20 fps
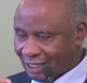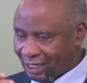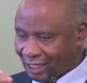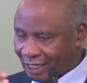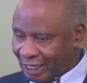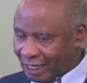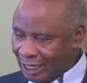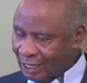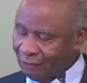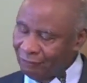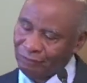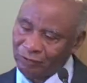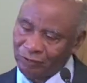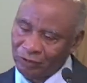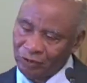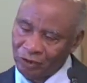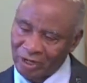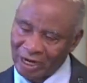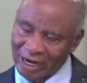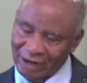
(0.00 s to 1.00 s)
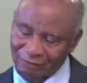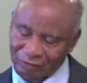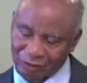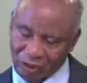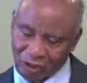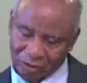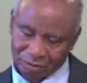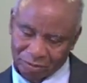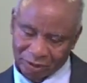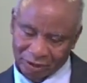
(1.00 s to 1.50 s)
If you have
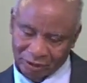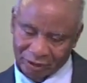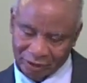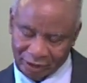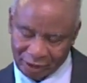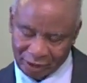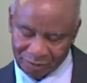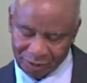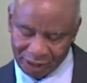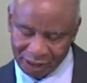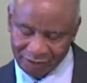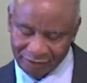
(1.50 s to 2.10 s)
not been, I mean,